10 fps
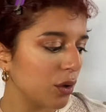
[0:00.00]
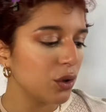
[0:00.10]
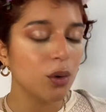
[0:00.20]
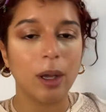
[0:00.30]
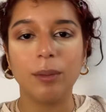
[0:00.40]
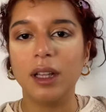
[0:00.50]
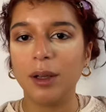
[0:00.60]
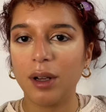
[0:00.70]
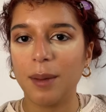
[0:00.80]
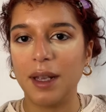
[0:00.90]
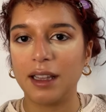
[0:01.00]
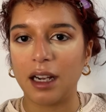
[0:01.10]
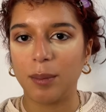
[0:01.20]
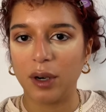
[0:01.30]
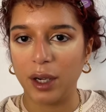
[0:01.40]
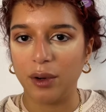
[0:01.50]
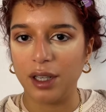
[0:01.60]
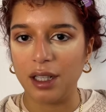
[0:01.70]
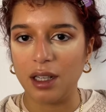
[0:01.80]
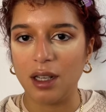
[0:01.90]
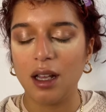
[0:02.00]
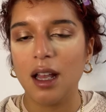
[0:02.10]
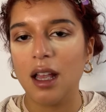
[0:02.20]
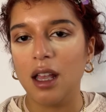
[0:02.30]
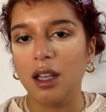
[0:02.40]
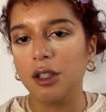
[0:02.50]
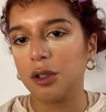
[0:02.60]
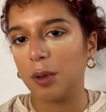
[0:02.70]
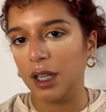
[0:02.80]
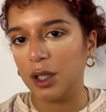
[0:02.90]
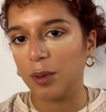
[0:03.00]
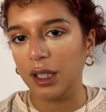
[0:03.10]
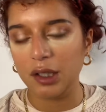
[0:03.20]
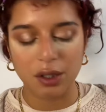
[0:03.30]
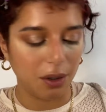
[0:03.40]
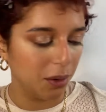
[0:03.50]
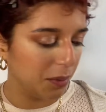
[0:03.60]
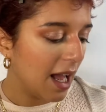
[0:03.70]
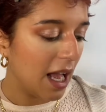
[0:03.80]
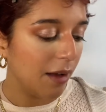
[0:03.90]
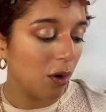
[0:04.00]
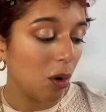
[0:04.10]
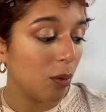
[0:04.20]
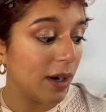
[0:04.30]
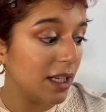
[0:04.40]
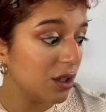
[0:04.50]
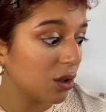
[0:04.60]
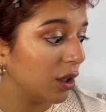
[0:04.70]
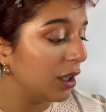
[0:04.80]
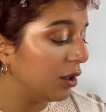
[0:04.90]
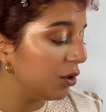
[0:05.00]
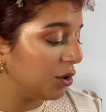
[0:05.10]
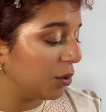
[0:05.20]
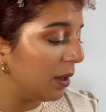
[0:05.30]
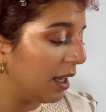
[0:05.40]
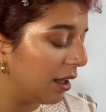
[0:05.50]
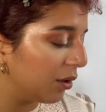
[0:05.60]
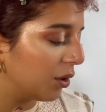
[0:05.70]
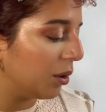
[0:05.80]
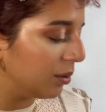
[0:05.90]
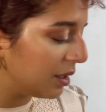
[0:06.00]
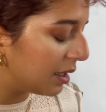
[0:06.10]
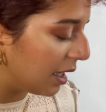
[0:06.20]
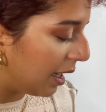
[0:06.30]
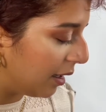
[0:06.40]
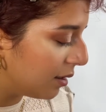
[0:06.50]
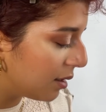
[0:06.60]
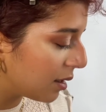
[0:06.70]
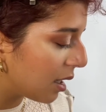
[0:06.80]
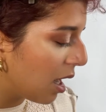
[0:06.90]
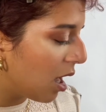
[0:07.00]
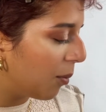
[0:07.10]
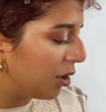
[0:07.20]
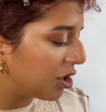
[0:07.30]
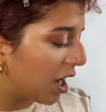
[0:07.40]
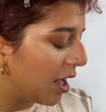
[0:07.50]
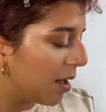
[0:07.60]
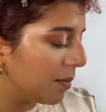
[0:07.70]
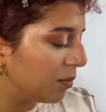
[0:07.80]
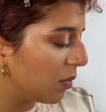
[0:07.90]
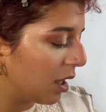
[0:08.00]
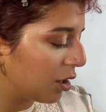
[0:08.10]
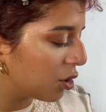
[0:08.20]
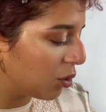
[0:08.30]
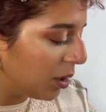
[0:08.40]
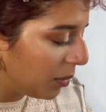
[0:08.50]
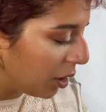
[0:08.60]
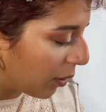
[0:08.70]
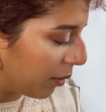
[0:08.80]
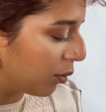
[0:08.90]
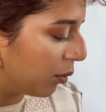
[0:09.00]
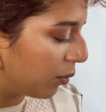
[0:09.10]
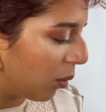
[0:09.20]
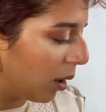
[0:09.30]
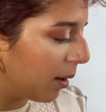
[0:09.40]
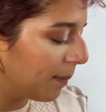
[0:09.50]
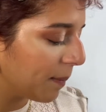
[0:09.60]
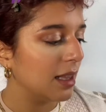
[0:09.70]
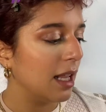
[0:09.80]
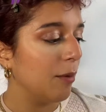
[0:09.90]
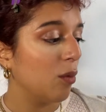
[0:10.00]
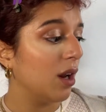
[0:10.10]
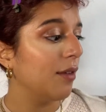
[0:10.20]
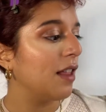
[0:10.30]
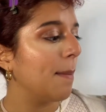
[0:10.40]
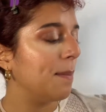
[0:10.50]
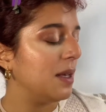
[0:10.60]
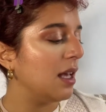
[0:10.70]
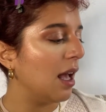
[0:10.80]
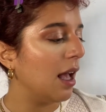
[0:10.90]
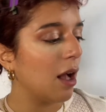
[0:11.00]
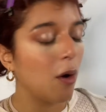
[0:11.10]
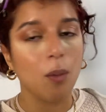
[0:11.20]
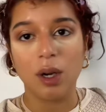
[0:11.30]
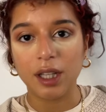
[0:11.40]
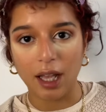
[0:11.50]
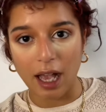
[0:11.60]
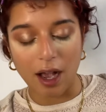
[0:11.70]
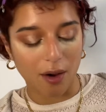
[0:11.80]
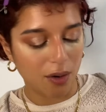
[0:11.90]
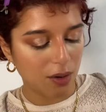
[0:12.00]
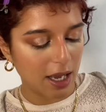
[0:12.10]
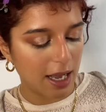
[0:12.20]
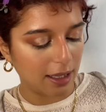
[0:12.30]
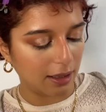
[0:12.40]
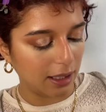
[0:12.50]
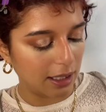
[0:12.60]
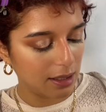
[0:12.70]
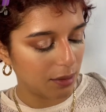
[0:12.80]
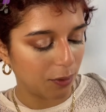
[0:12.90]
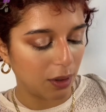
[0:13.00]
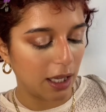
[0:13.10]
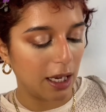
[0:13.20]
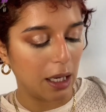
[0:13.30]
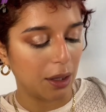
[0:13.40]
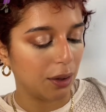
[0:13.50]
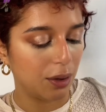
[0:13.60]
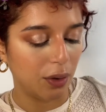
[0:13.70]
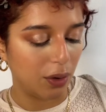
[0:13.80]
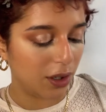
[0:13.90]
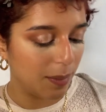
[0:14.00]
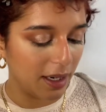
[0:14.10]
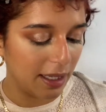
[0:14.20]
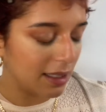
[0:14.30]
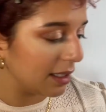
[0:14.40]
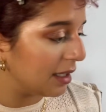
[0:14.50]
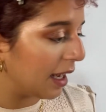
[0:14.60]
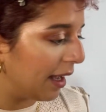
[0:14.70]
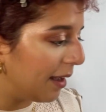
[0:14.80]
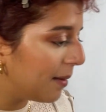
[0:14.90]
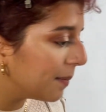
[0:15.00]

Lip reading: So I really want to make that a priority in 2022. I have already started doing those things, which I am extremely grateful for. And one of them being working out at least for like 30 minutes a day.